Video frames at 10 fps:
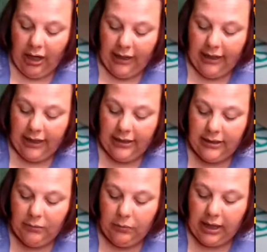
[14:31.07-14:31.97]
I
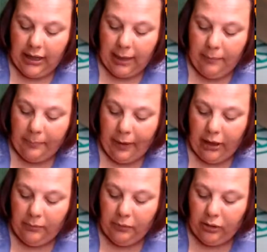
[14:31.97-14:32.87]
guess when I got my
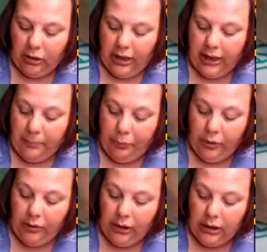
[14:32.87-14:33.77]
polymer clay, I
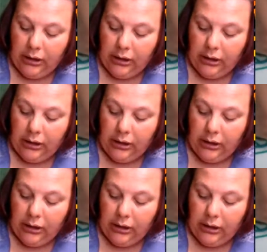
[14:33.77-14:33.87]
put